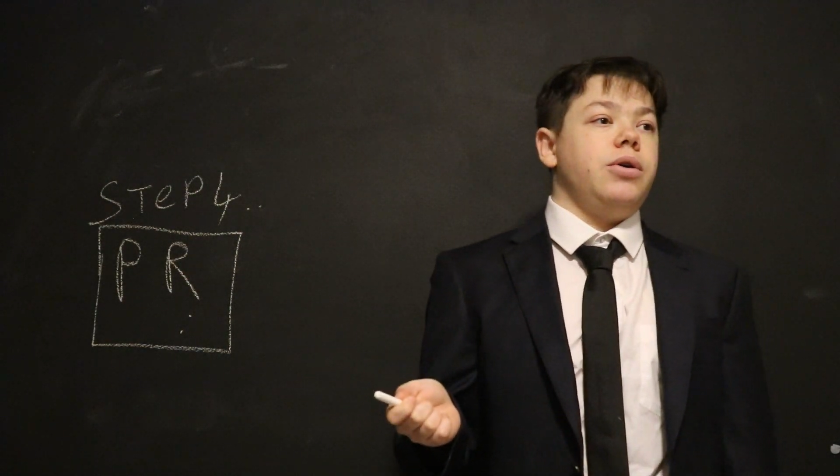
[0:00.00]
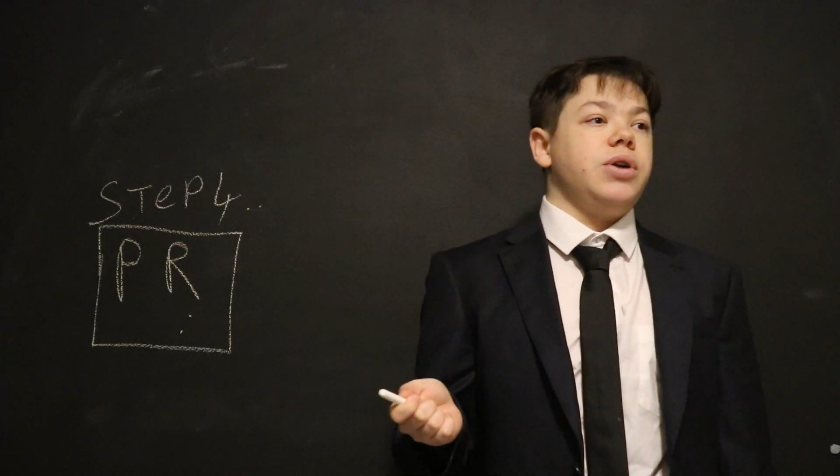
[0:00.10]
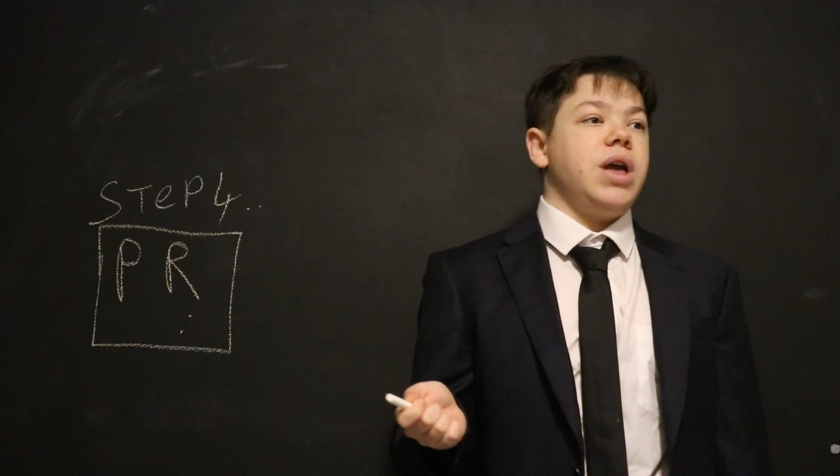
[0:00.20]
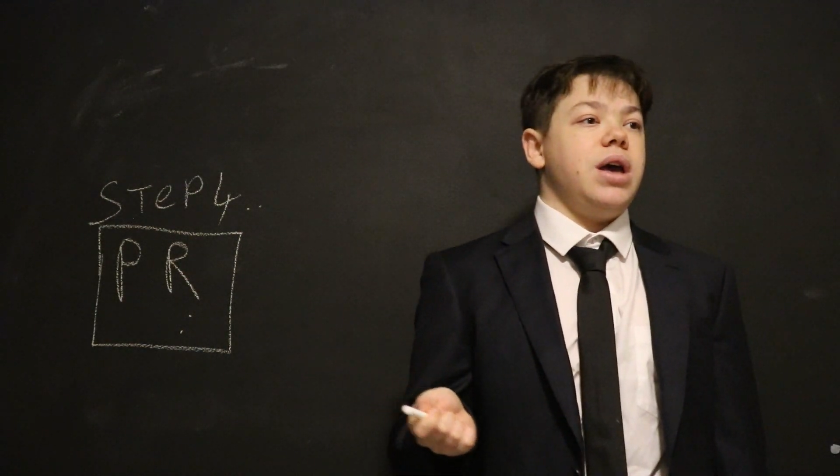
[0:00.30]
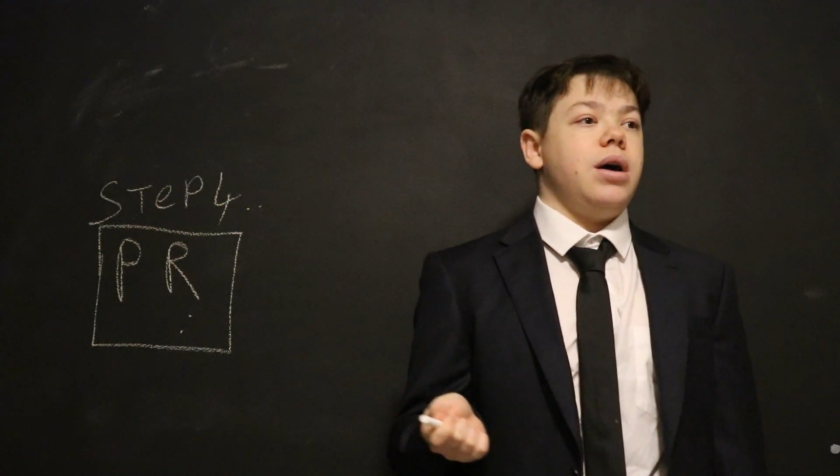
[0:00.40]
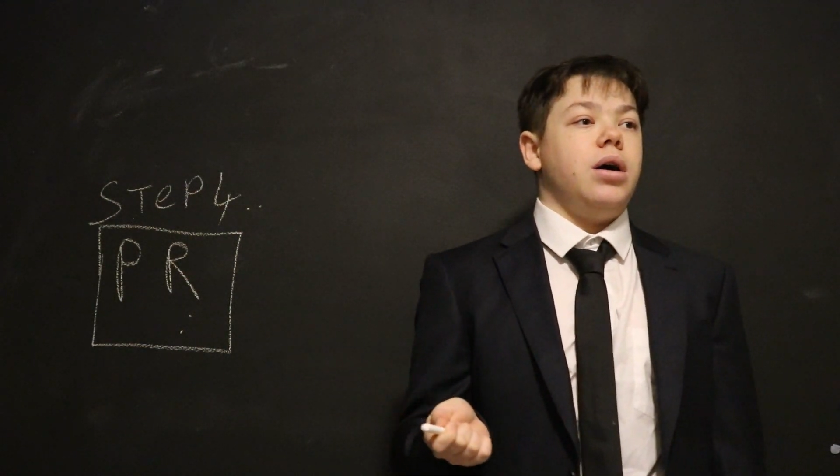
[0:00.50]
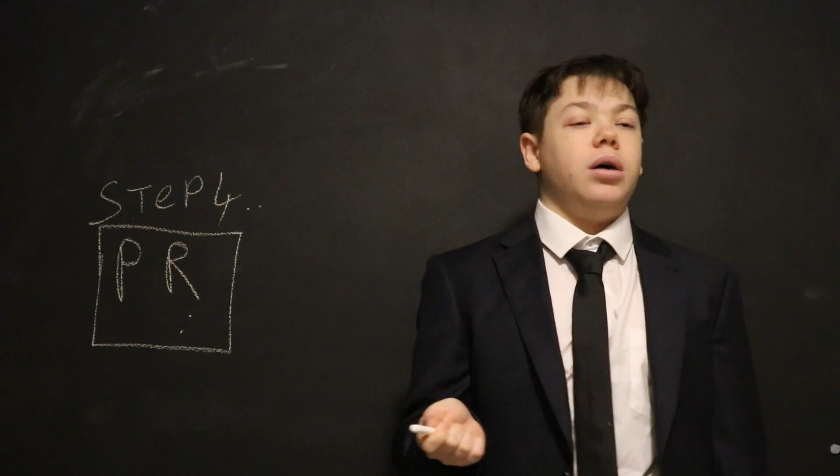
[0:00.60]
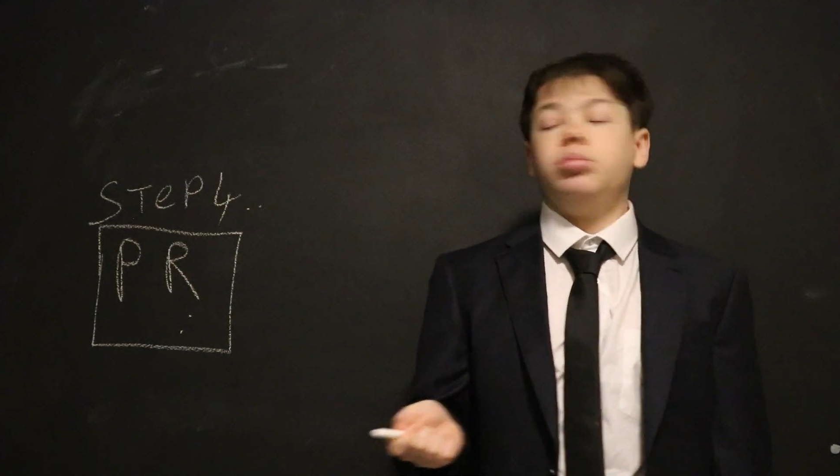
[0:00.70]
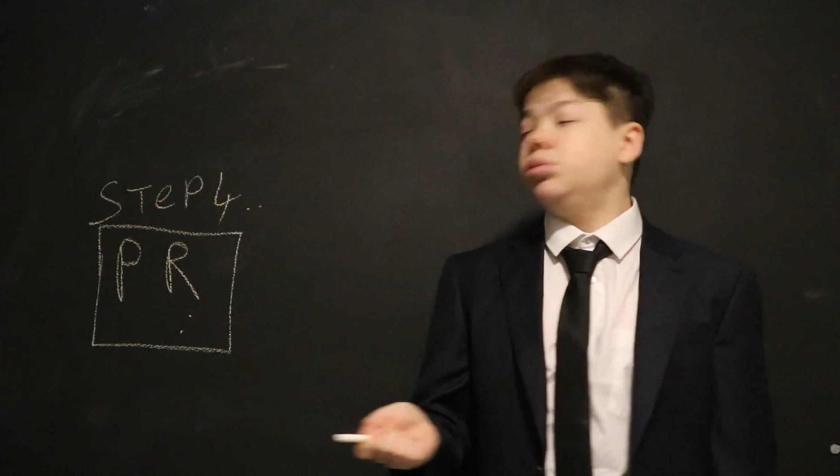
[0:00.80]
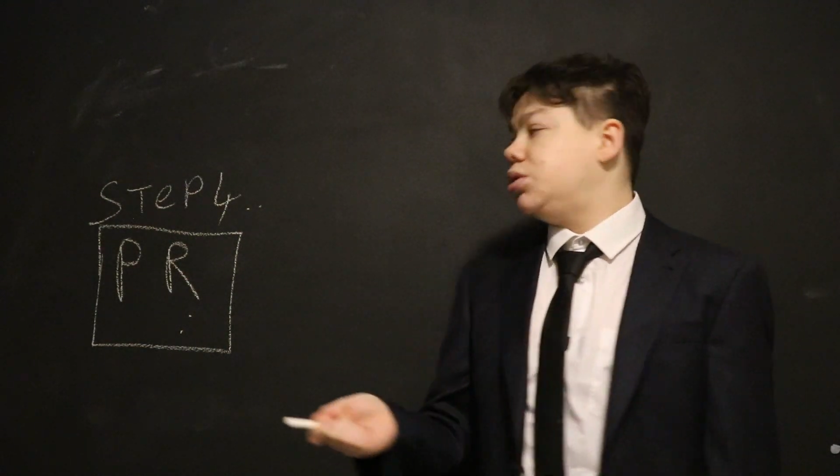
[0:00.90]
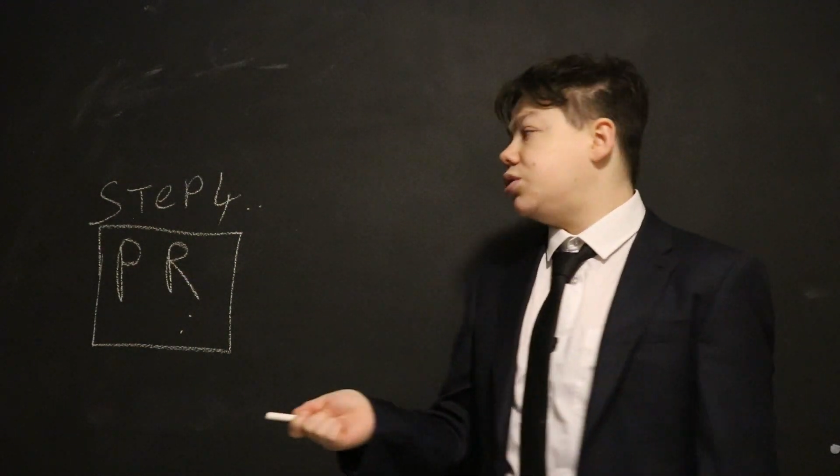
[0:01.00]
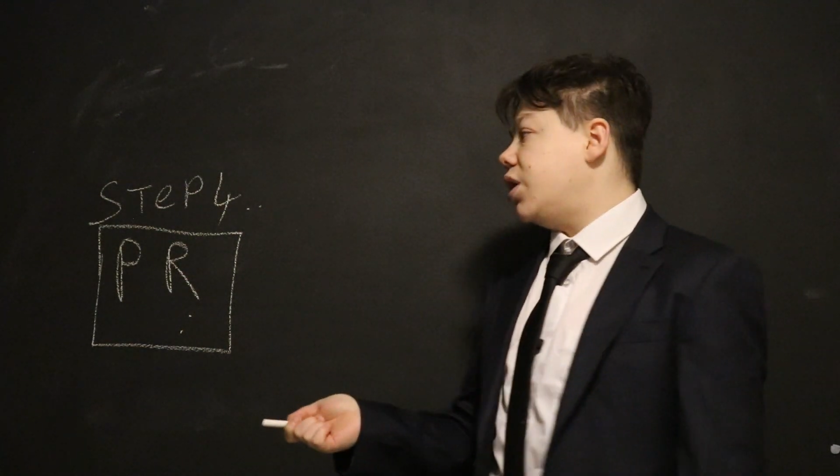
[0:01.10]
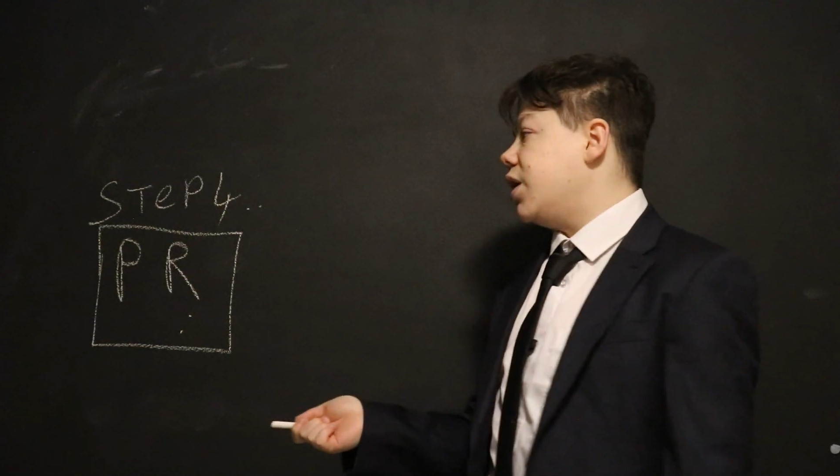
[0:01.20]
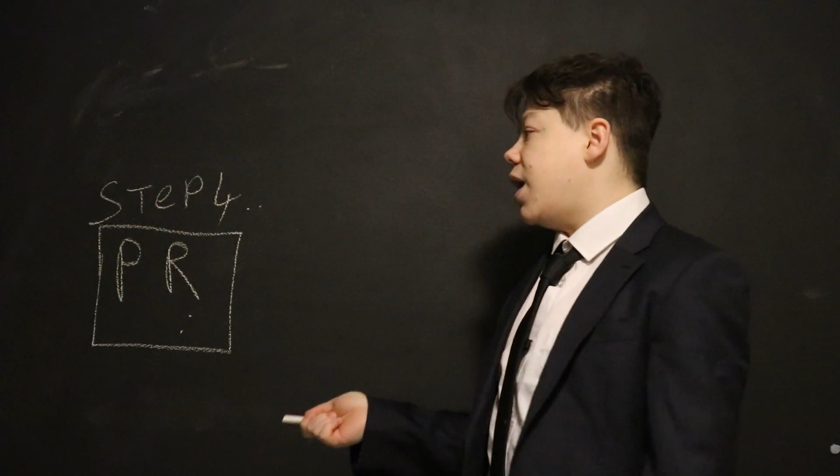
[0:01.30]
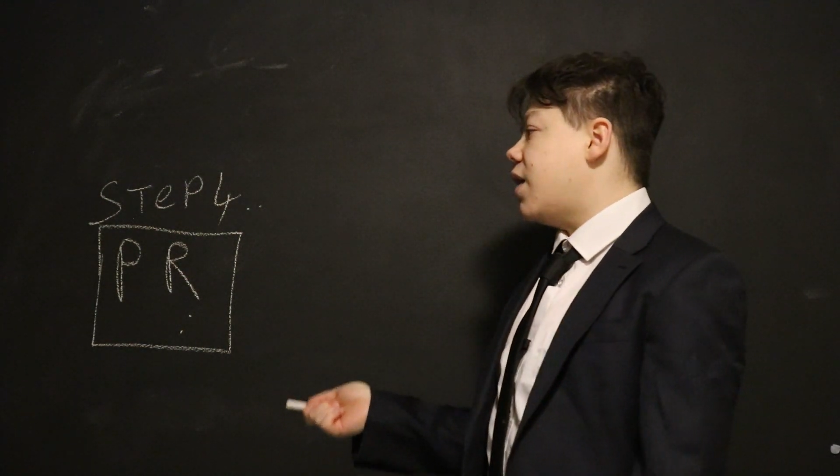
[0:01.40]
on GitHub
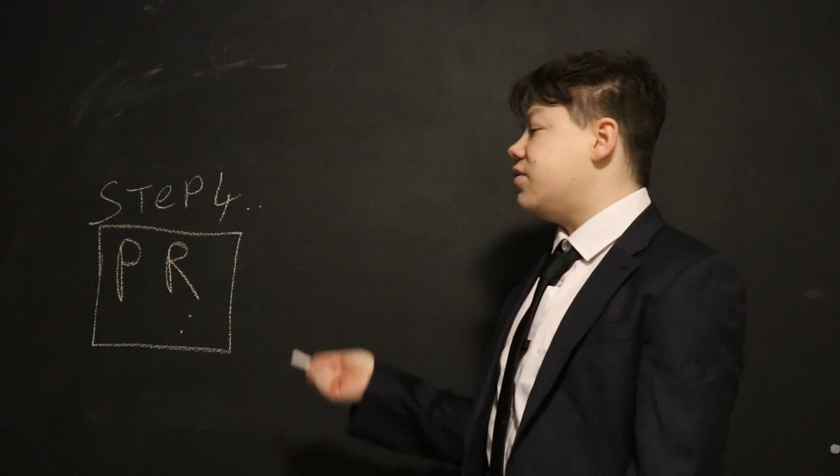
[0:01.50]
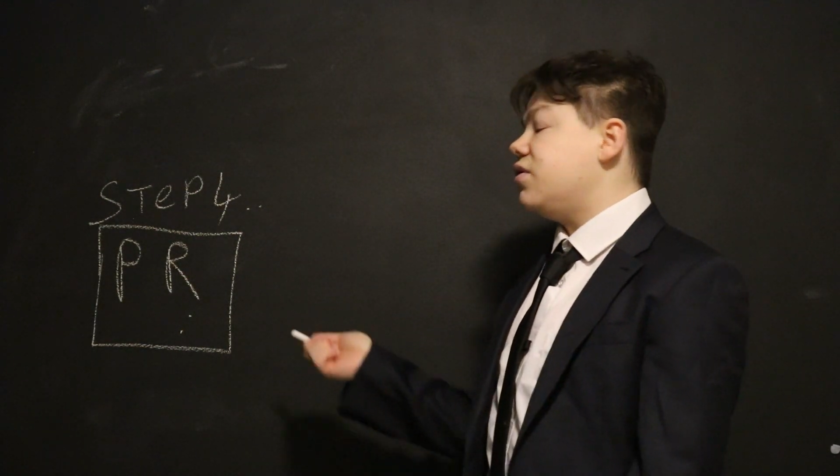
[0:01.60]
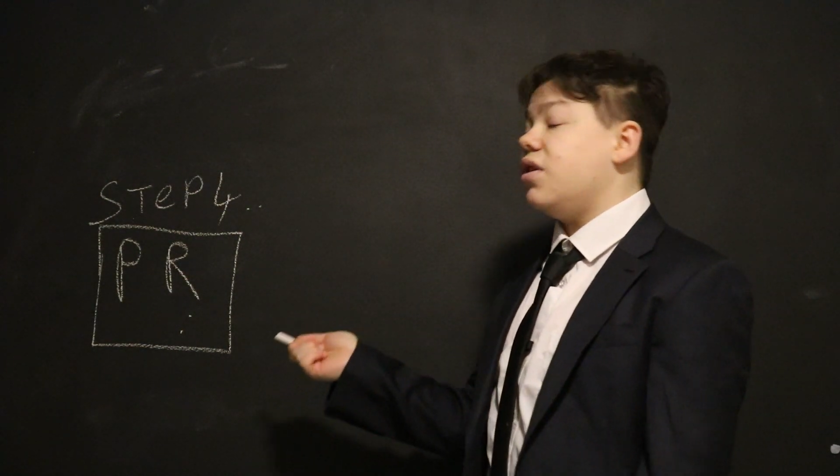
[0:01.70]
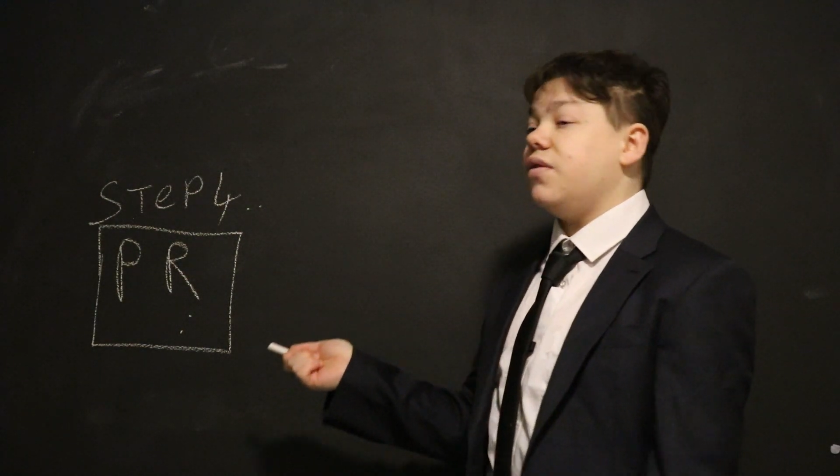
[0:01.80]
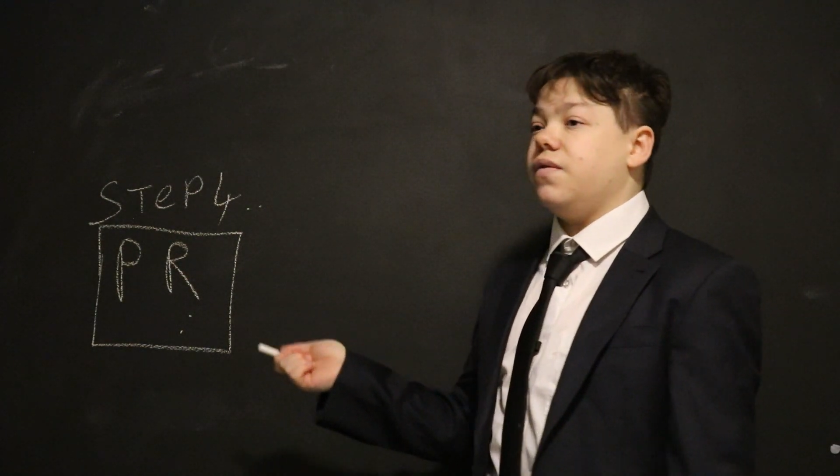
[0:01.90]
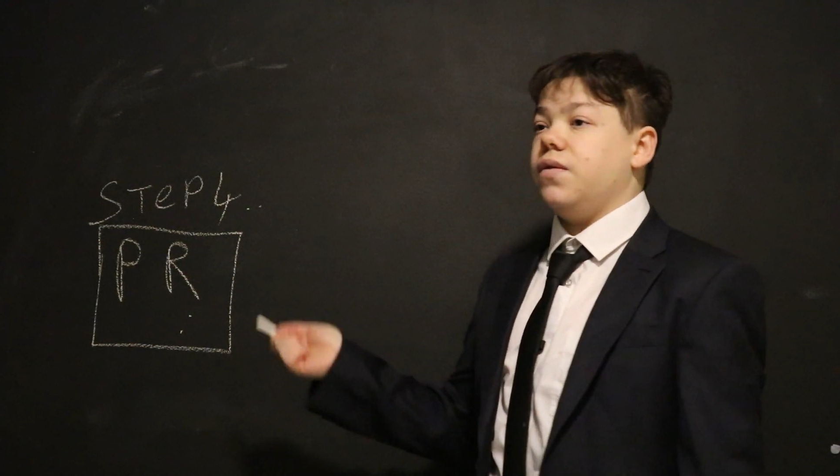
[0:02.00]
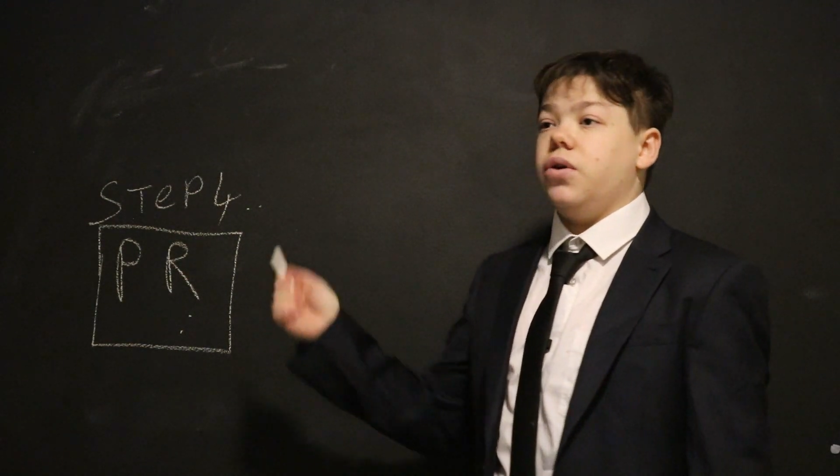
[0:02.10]
trying to get stuff